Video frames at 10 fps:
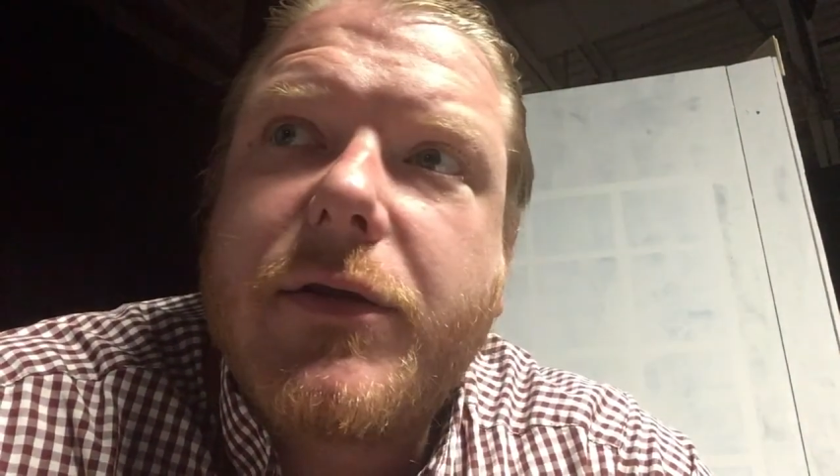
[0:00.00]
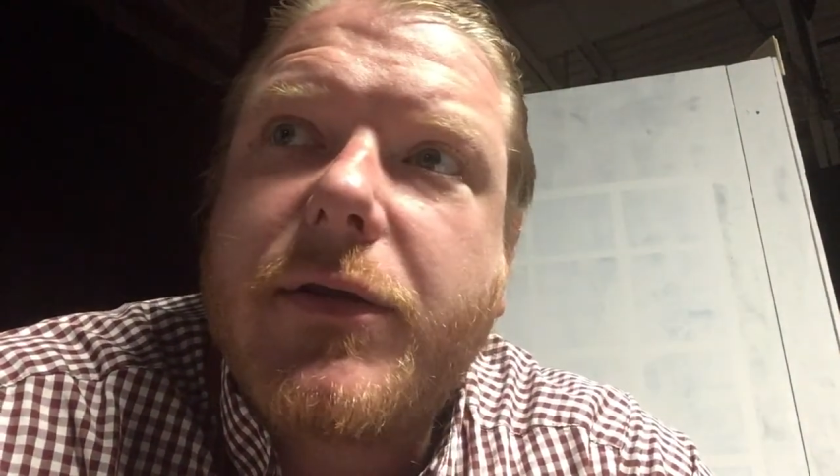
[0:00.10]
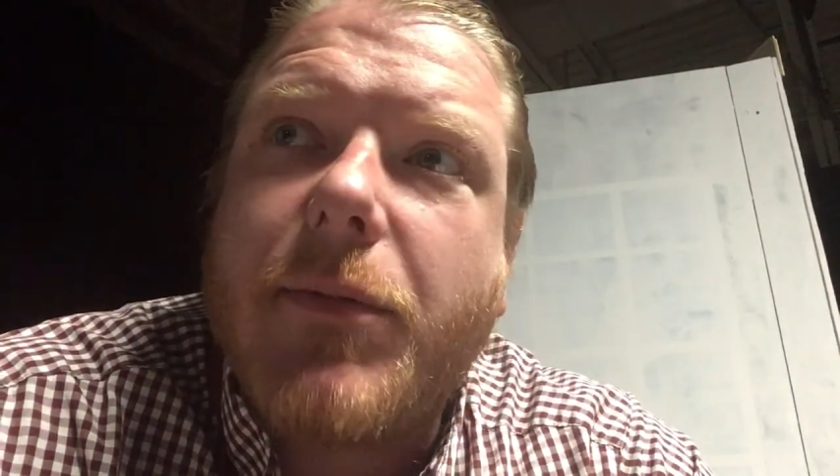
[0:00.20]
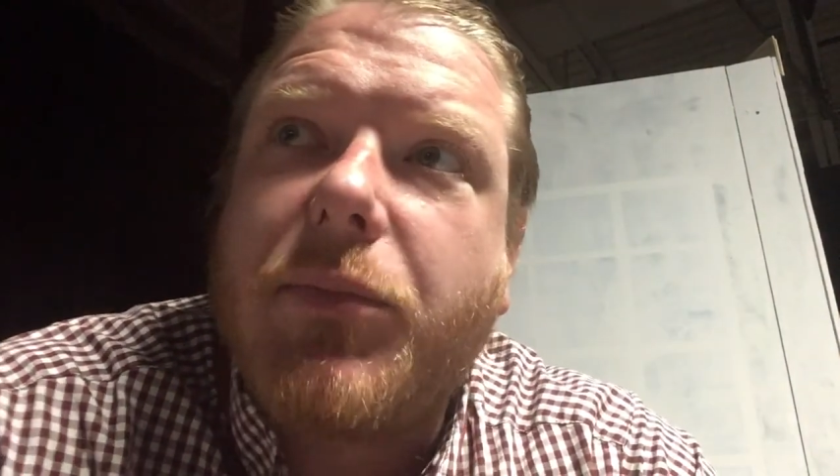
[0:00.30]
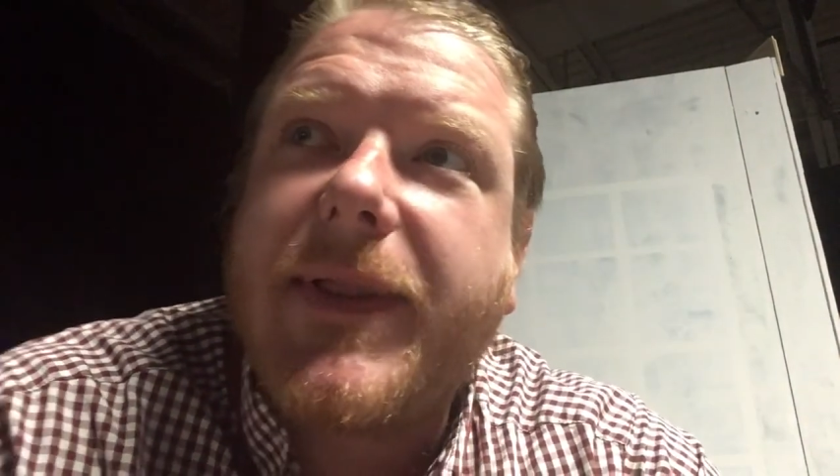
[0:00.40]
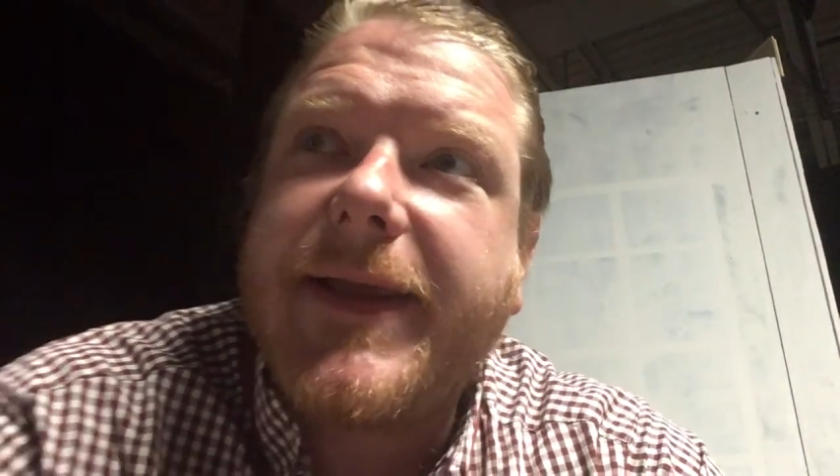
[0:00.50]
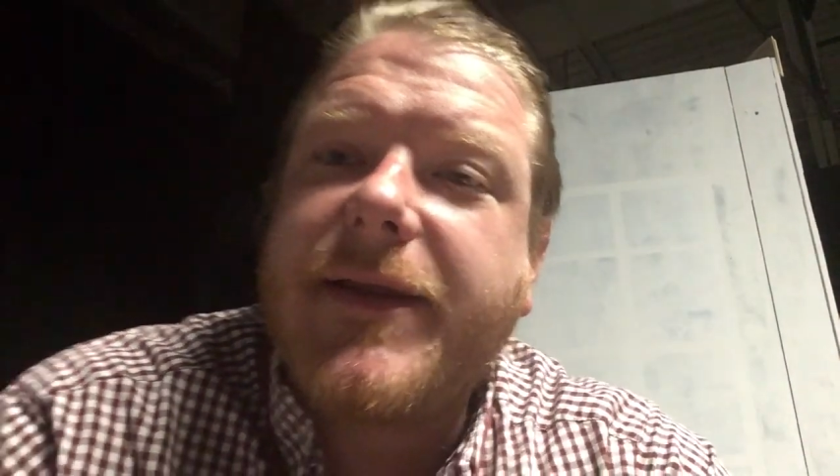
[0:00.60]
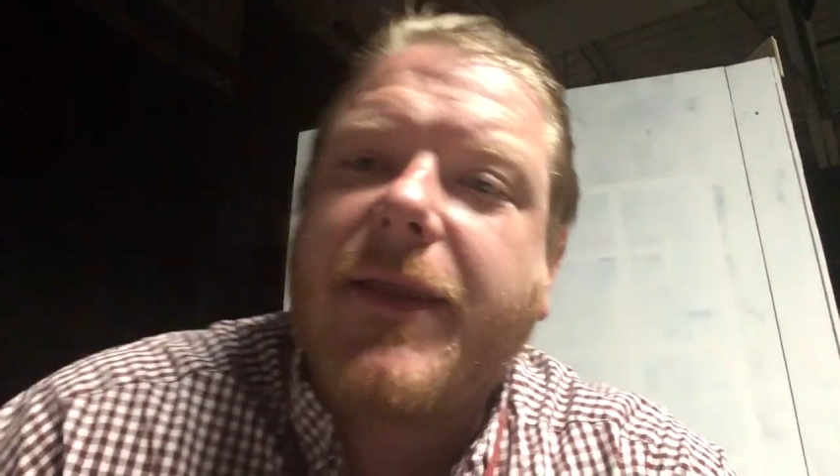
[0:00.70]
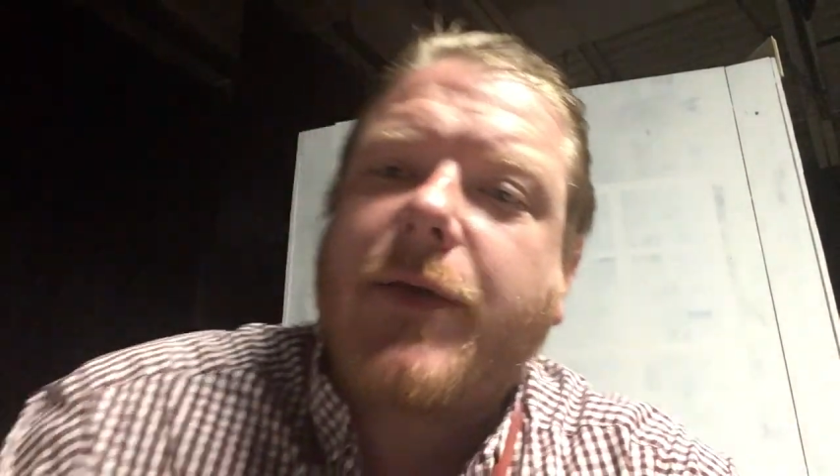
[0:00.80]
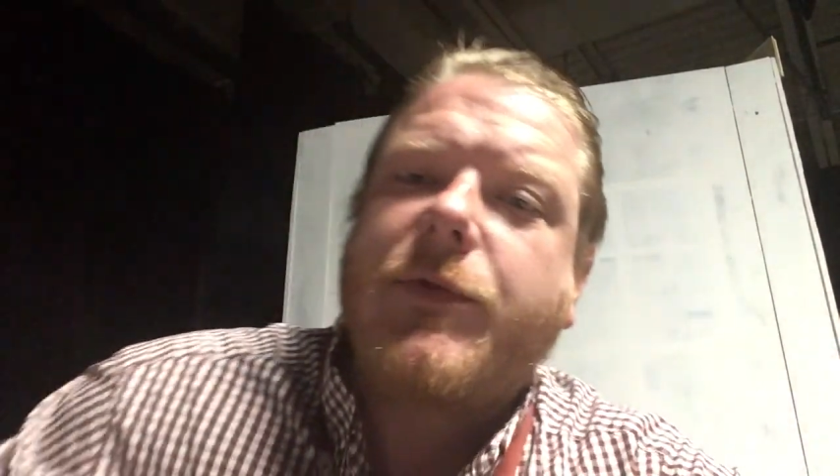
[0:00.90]

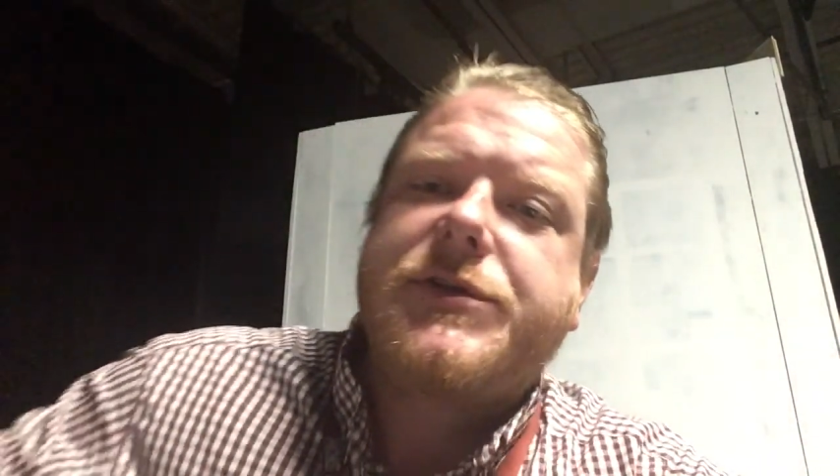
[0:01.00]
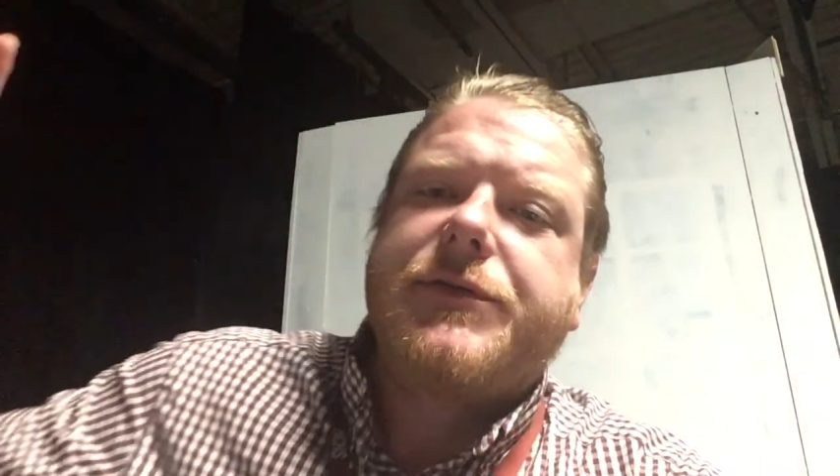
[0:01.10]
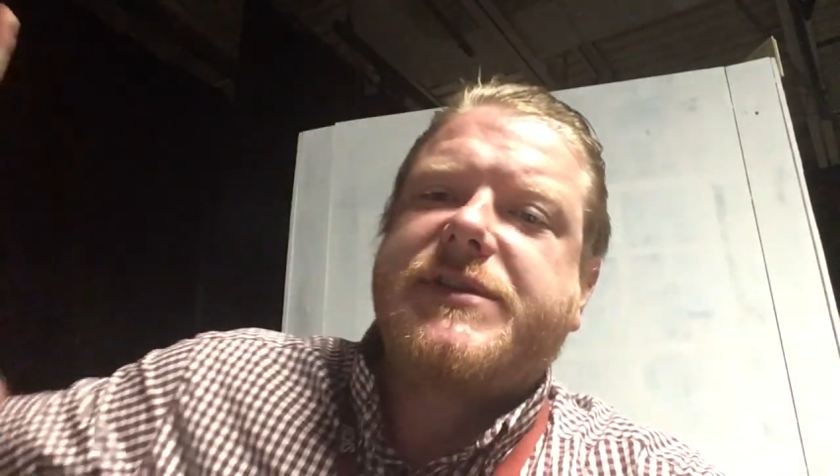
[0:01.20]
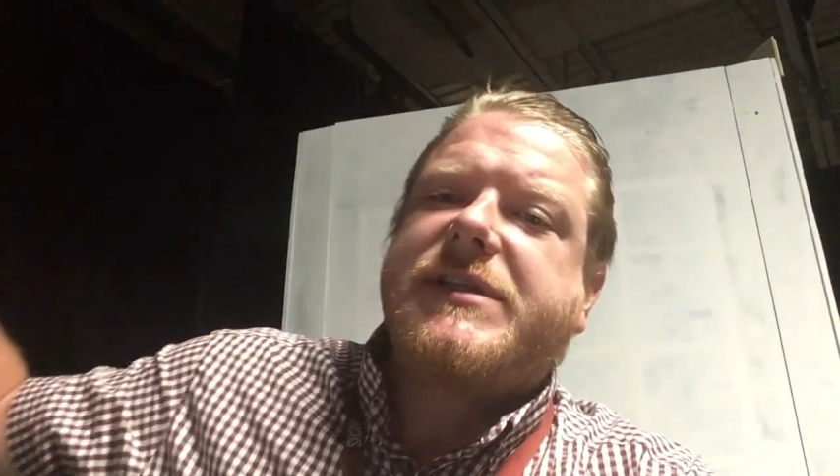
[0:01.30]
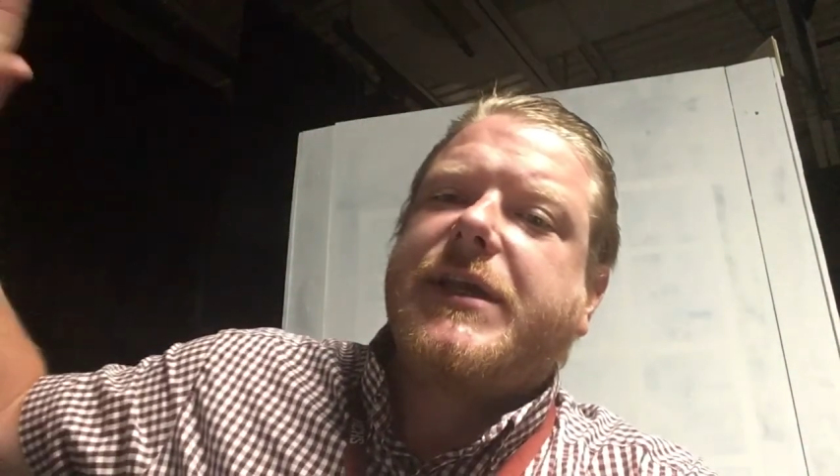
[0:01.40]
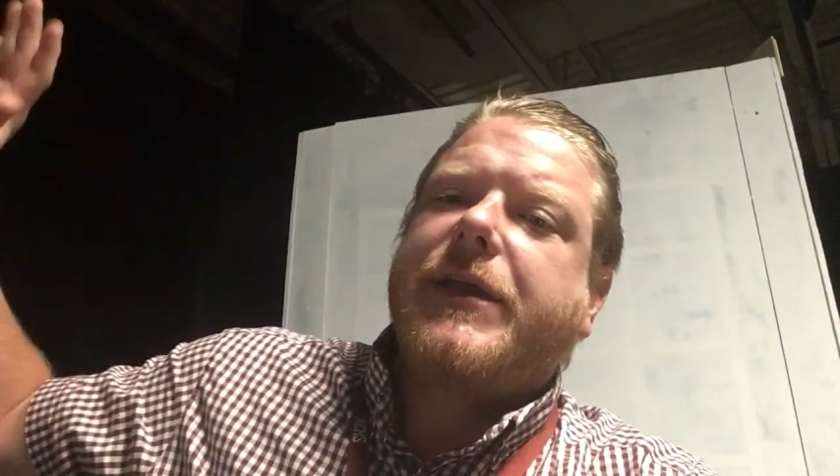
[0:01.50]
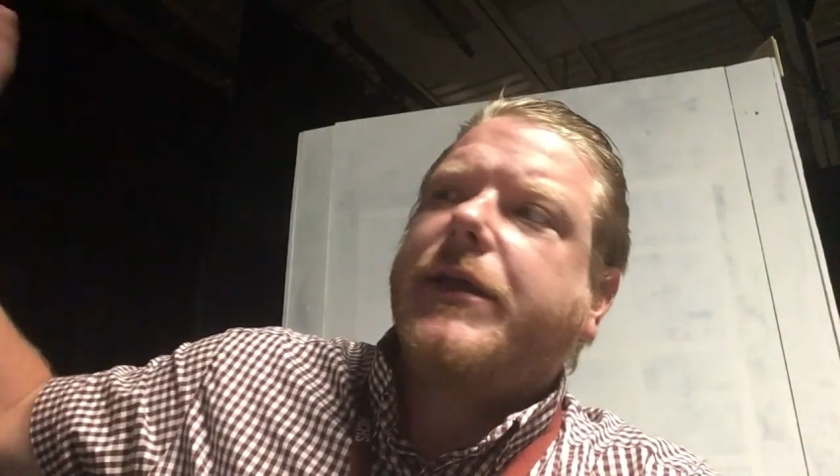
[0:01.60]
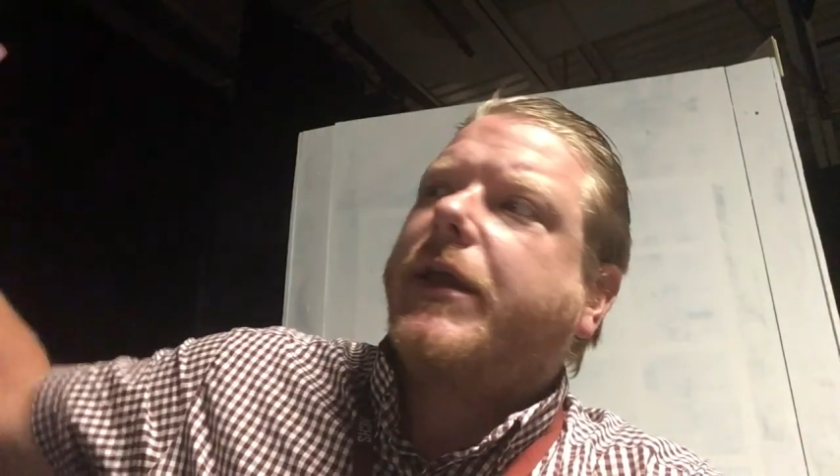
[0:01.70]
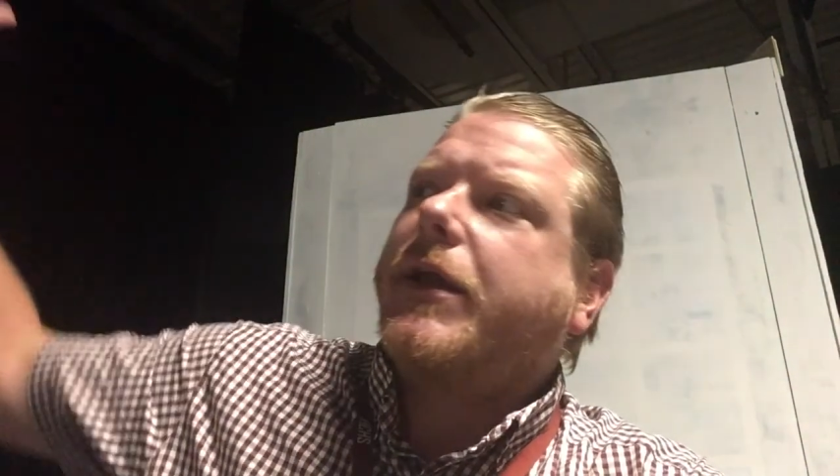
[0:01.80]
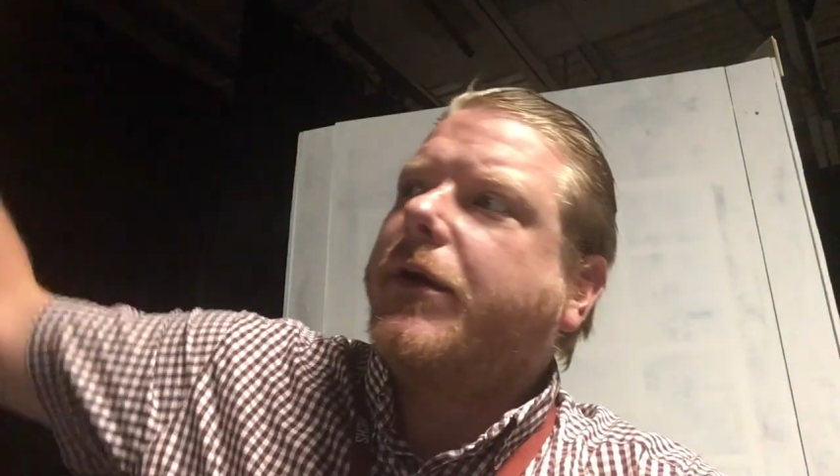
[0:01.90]
completed like what you'd see
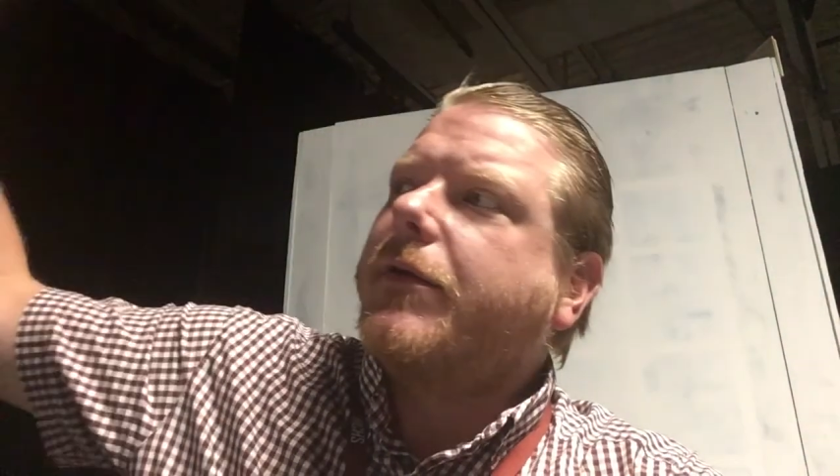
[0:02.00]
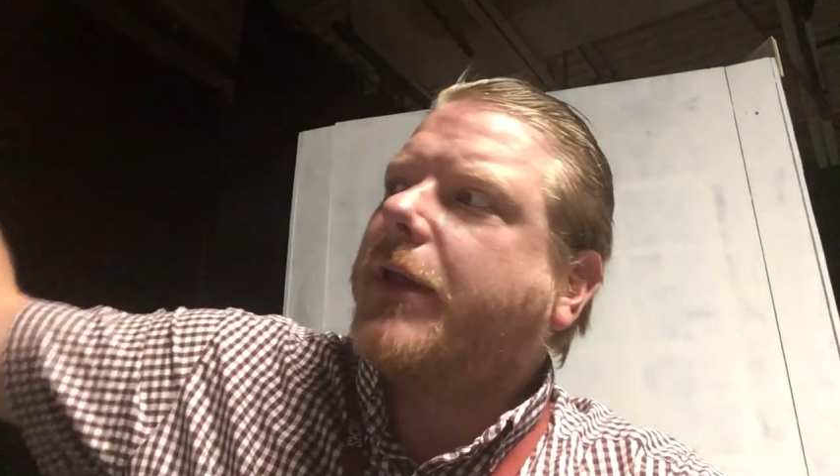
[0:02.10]
here,